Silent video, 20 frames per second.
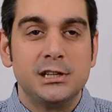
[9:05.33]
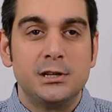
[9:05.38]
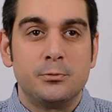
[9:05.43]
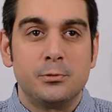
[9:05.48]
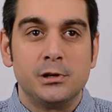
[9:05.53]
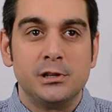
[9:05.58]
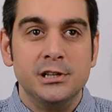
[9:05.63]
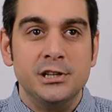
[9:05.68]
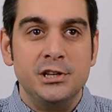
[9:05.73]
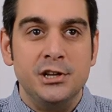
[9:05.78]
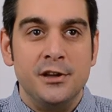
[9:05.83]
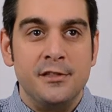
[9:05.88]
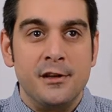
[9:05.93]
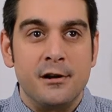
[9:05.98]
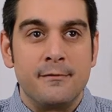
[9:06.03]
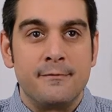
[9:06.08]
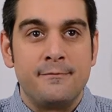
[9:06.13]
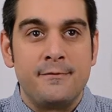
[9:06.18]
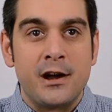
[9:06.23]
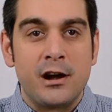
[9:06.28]
really good.
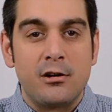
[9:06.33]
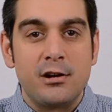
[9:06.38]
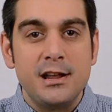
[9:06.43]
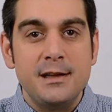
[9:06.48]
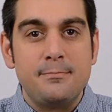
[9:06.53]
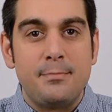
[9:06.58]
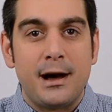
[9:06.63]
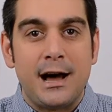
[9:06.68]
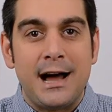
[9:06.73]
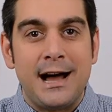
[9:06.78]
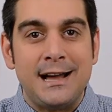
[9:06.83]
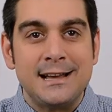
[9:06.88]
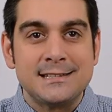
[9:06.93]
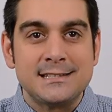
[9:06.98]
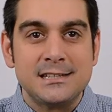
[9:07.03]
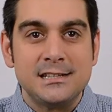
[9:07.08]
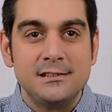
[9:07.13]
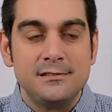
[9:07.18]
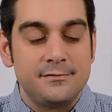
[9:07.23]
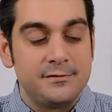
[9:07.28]
They're very
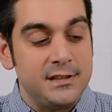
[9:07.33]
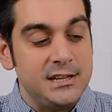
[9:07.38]
positive.